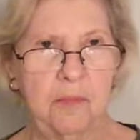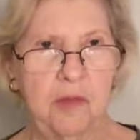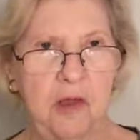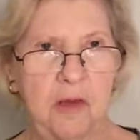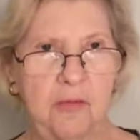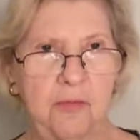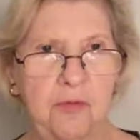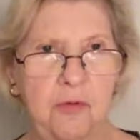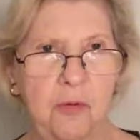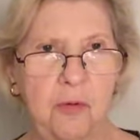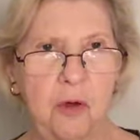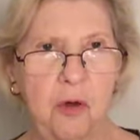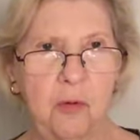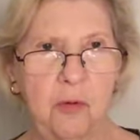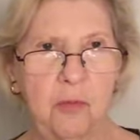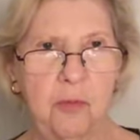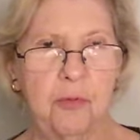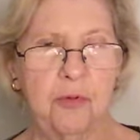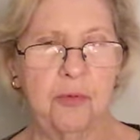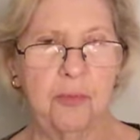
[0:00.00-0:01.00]
if you
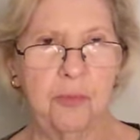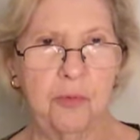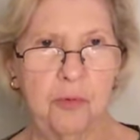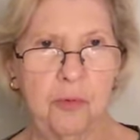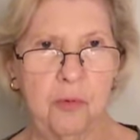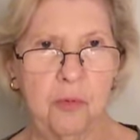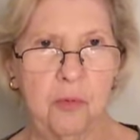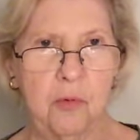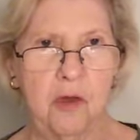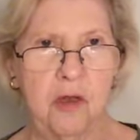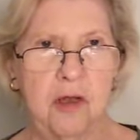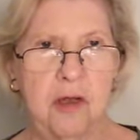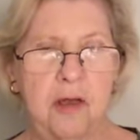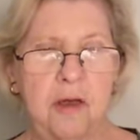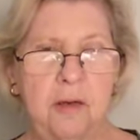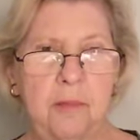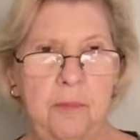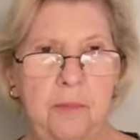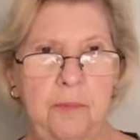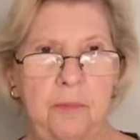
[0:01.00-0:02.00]
go through
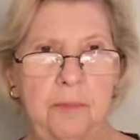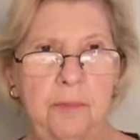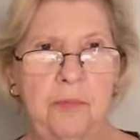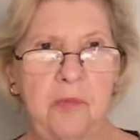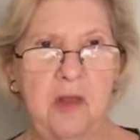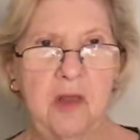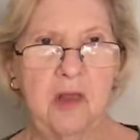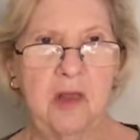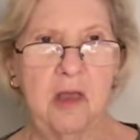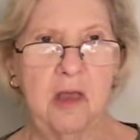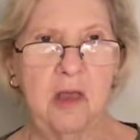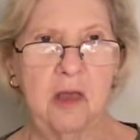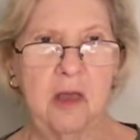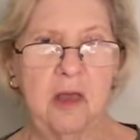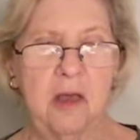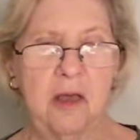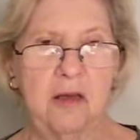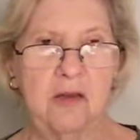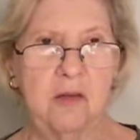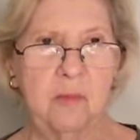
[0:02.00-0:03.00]
the
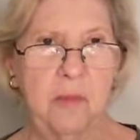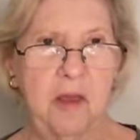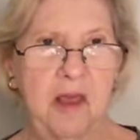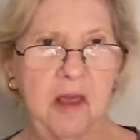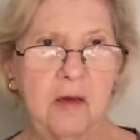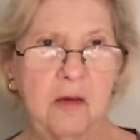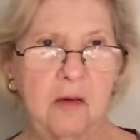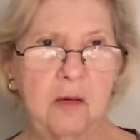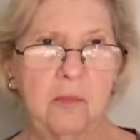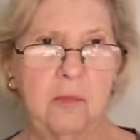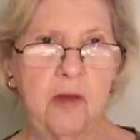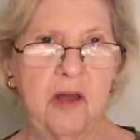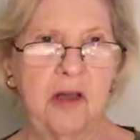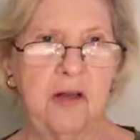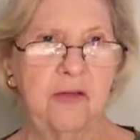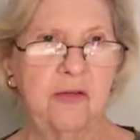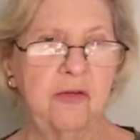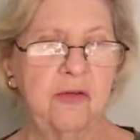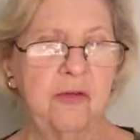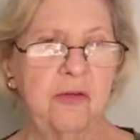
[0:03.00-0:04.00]
expanded
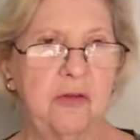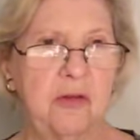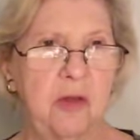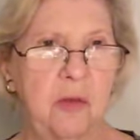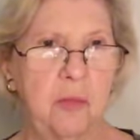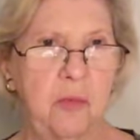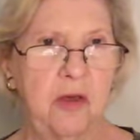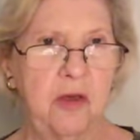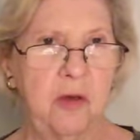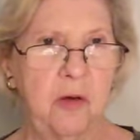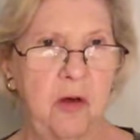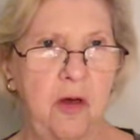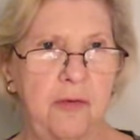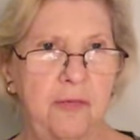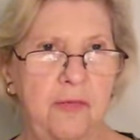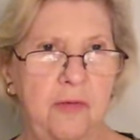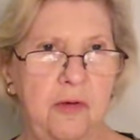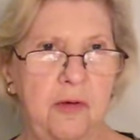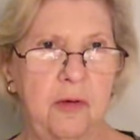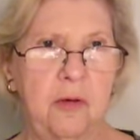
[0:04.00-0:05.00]
modules that we
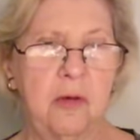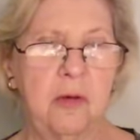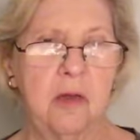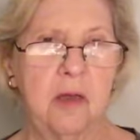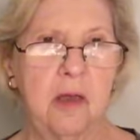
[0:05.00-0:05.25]
offer.